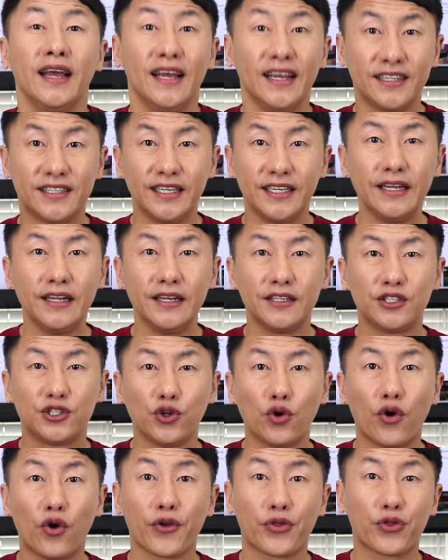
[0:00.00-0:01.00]
It did
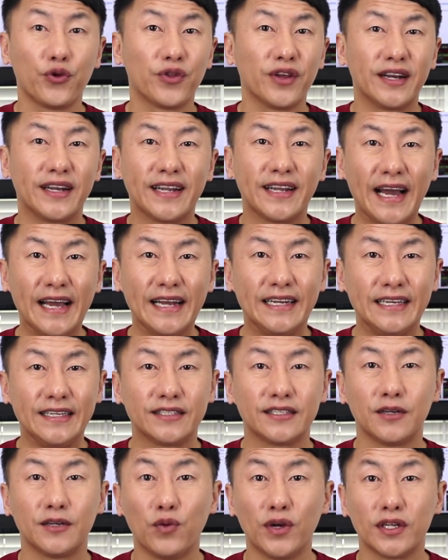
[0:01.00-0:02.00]
endure through the
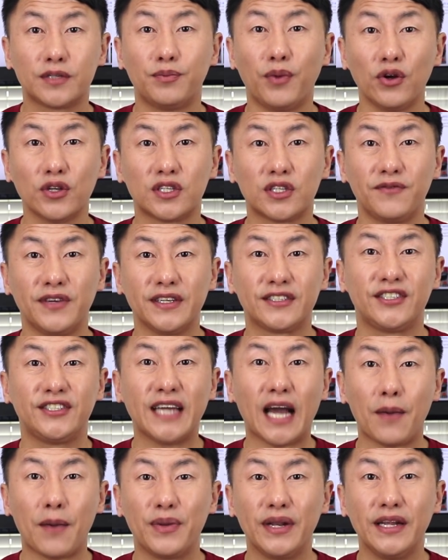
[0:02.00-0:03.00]
90s, in which most of its
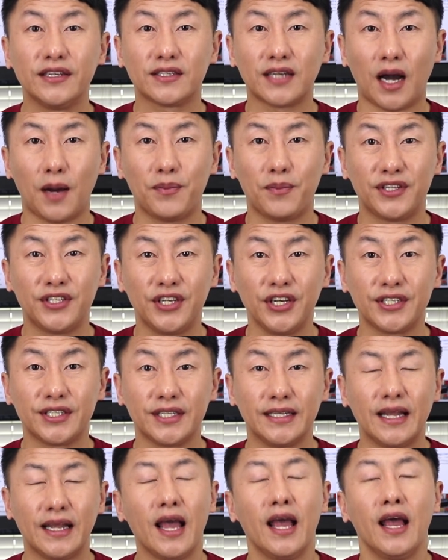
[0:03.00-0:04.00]
Japanese
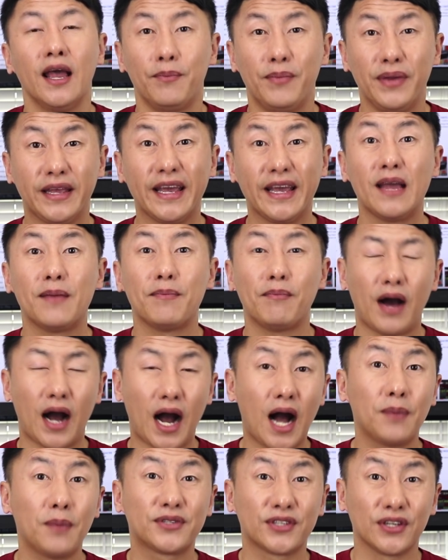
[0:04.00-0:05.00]
competition became
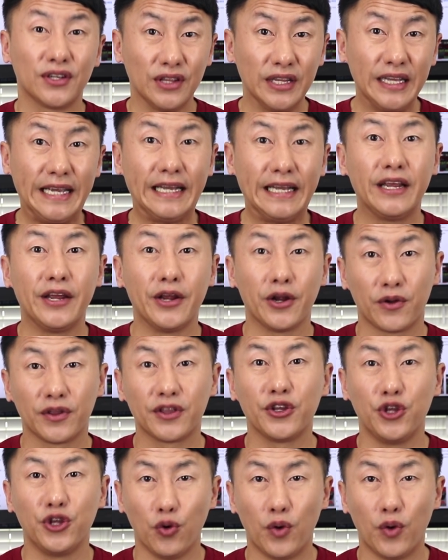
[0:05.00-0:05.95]
obsolete here in the